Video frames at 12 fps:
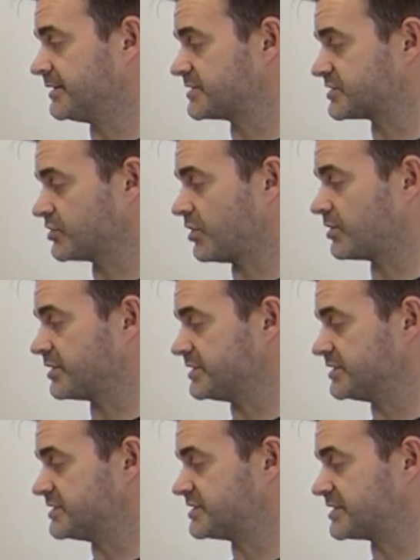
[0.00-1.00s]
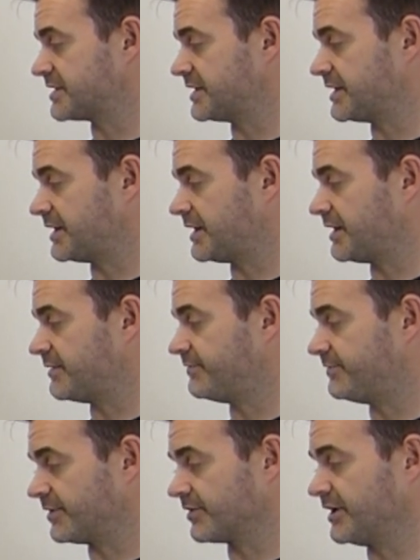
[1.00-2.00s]
the stock is
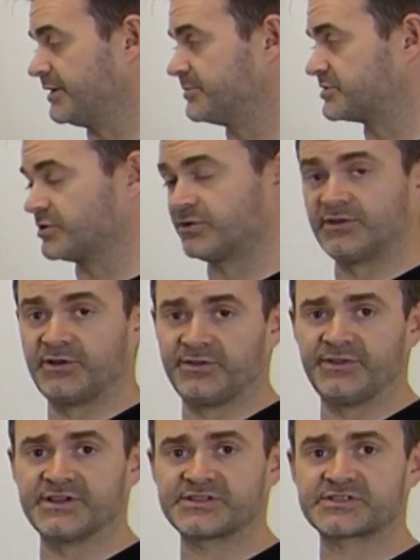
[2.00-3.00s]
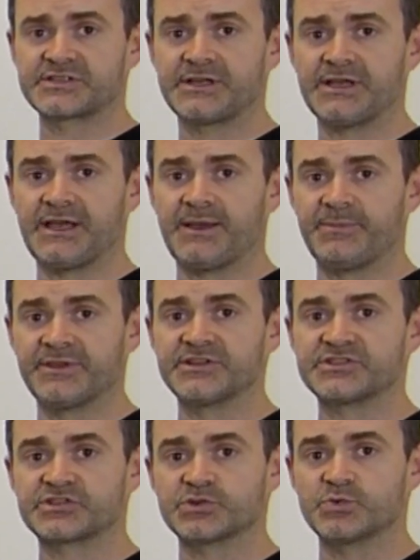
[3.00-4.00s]
very limited on this, uh, but
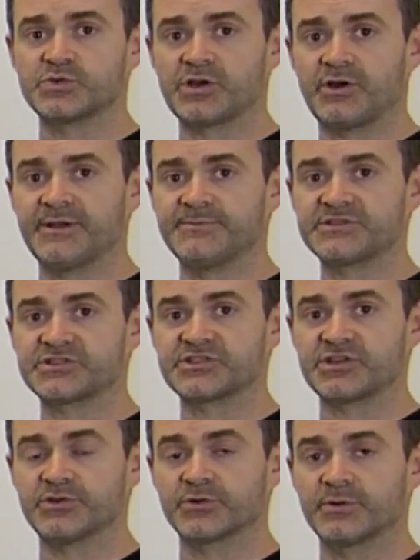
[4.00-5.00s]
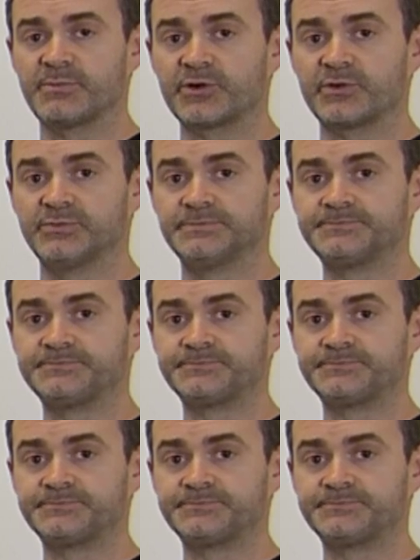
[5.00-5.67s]
there's still time to secure a model.